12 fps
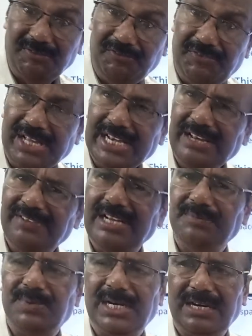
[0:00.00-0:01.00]
Very
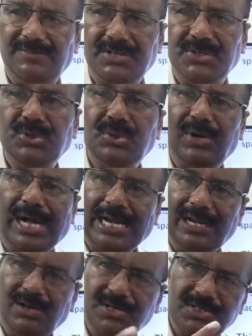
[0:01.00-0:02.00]
important friend. Due to
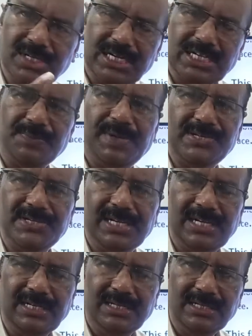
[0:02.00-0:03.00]
hydrostatic pressure,